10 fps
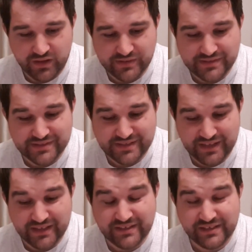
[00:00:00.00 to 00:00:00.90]
As you can
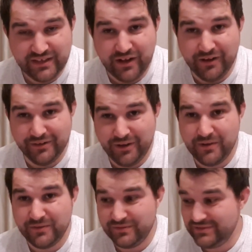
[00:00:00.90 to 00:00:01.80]
see, you know,
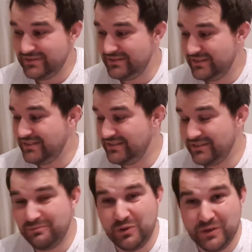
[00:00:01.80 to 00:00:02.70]
this is
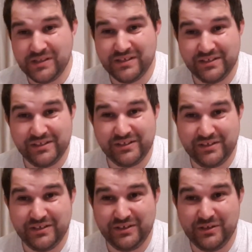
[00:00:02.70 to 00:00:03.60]
some
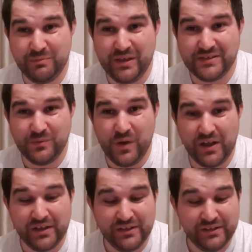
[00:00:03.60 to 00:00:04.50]
good piece of
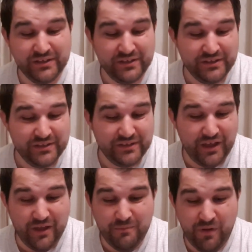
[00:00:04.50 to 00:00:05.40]
work.
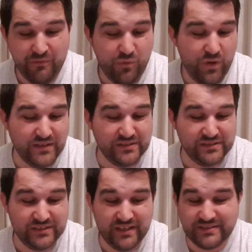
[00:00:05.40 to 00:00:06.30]
I've always
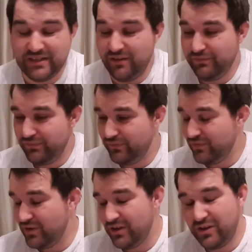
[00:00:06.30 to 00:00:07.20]
looked at their stuff.
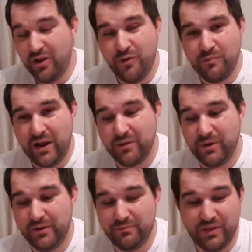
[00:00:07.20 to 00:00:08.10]
I can't
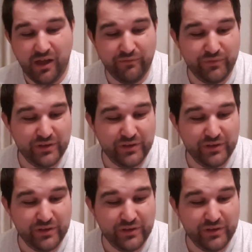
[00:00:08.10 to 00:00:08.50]
recommend them enough.